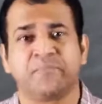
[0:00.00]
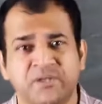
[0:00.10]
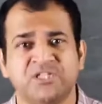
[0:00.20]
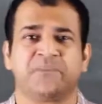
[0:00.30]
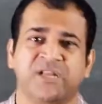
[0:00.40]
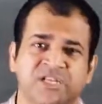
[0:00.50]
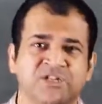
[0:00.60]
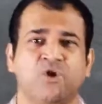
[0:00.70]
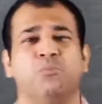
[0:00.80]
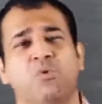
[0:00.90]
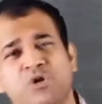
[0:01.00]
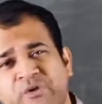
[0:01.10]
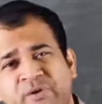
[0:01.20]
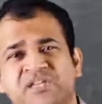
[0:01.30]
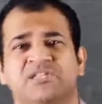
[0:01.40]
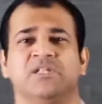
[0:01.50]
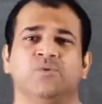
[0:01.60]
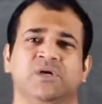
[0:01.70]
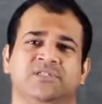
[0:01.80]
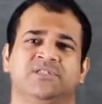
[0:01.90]
inspirational, motivational
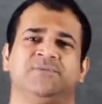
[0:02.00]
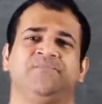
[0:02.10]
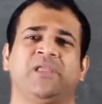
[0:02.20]
words.